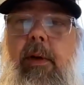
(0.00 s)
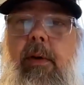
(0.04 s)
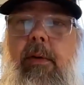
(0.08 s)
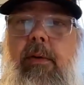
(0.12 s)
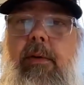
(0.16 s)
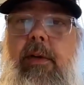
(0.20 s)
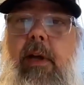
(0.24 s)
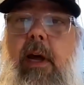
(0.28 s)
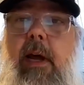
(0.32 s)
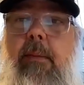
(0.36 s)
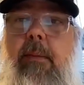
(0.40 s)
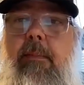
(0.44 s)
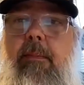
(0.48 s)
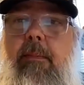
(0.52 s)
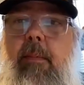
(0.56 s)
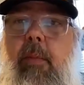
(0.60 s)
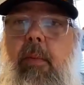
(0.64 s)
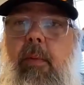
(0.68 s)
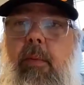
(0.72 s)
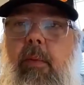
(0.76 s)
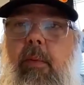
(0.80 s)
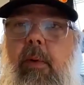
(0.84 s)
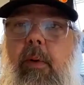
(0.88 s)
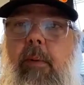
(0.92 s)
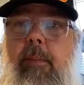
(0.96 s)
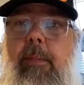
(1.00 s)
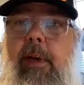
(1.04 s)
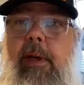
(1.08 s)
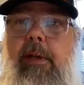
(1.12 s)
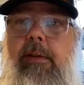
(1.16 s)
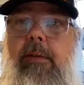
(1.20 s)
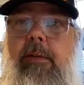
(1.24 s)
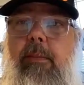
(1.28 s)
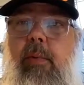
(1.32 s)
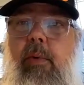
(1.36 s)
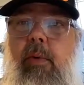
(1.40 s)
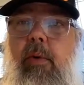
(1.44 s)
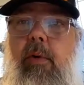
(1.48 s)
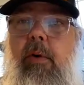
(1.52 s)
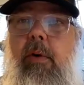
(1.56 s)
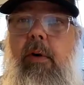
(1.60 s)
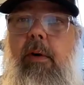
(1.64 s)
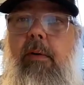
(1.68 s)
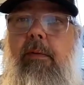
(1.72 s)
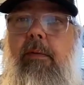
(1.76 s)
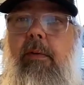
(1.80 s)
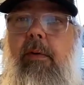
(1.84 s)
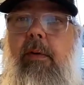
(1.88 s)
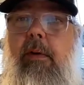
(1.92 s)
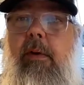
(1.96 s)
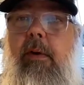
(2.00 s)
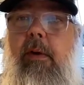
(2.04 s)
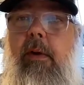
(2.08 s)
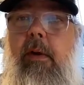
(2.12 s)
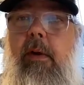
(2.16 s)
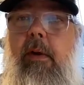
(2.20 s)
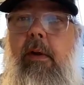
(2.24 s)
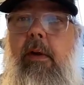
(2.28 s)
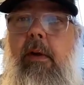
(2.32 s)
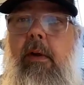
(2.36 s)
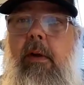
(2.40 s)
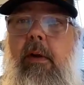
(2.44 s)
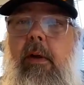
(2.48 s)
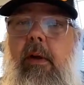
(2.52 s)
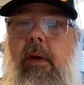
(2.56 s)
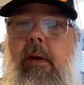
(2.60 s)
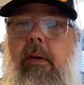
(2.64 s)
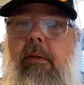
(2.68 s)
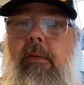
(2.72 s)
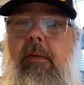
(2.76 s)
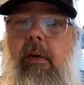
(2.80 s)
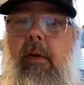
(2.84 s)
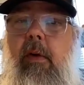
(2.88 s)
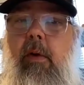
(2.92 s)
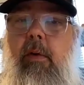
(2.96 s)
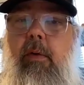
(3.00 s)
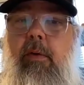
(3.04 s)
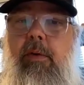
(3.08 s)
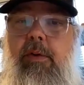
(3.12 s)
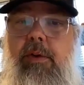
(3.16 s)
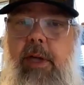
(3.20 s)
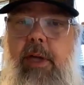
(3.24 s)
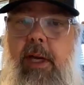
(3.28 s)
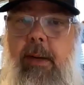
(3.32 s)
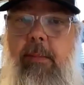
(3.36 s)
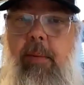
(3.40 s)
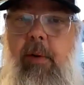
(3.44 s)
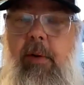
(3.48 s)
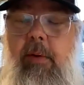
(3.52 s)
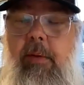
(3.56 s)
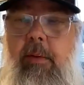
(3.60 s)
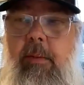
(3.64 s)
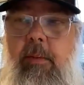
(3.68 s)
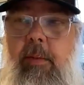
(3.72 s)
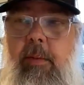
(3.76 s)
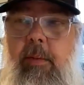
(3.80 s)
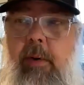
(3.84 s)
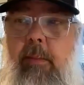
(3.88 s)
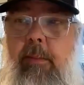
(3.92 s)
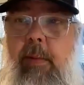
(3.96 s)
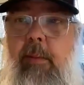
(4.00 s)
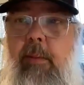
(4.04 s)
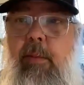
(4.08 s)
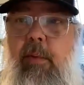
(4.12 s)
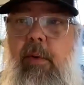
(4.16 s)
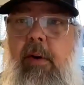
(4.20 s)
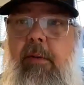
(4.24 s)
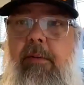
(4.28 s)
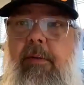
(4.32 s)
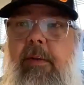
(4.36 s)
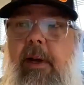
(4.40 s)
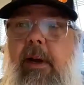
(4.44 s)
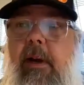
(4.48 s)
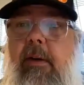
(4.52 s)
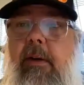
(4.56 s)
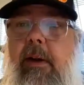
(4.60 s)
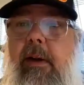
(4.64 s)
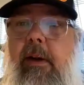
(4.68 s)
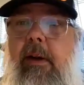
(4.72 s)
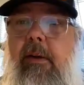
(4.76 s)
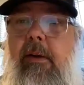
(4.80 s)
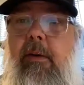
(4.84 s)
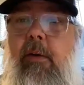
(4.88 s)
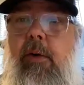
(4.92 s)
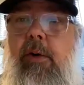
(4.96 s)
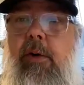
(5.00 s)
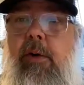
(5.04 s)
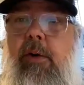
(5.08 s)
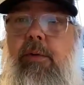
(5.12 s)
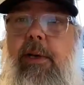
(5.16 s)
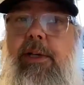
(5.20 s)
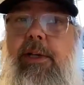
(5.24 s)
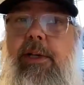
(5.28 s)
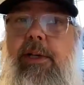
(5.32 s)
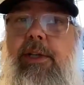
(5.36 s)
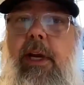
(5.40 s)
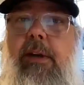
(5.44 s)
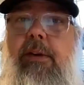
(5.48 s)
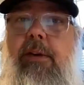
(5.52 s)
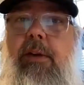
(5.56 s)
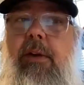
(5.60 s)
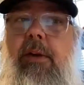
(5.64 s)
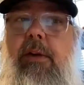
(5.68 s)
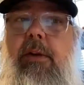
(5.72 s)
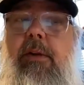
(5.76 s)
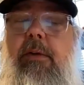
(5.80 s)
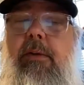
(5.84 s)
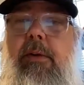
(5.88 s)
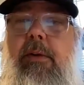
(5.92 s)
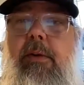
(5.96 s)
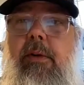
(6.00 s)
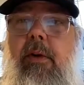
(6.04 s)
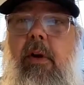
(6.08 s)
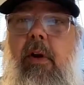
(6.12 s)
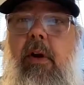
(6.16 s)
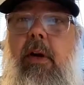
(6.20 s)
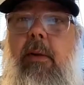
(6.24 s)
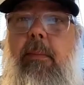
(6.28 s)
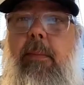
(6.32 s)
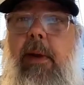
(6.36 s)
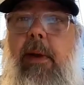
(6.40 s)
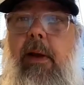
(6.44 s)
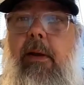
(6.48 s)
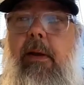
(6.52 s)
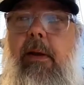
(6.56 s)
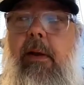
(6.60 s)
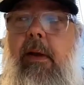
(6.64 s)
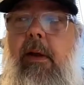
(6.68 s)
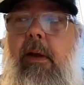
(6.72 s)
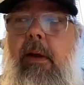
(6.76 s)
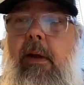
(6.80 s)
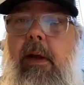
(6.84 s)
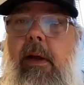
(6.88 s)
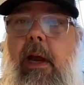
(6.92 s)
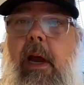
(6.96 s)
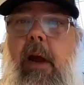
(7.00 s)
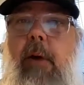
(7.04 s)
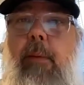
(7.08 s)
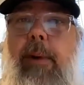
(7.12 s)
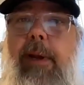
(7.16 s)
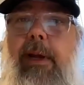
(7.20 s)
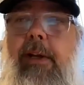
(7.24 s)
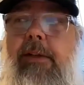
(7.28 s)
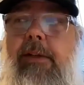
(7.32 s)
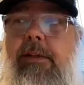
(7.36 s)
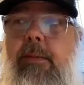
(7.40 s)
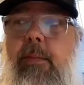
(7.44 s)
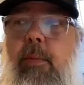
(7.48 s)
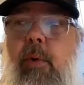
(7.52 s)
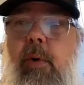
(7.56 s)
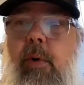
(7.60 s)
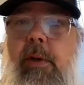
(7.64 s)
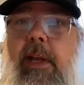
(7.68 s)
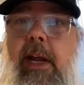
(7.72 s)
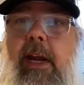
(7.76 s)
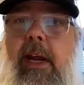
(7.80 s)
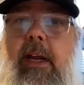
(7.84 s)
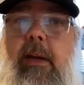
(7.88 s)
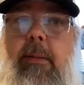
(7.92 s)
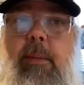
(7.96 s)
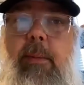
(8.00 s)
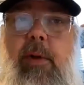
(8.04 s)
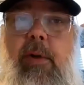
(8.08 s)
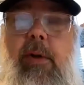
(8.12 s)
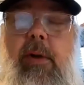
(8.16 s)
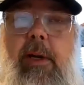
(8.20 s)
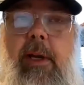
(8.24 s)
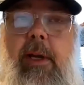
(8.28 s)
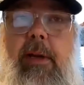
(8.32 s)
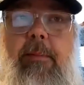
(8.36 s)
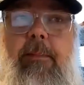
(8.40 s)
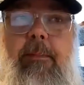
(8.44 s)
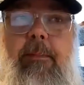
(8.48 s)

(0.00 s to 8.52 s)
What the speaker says: Tom, we're a big supporter of the local chamber. We're a member of there, and of course, reach out to you to talk about how we can support that community.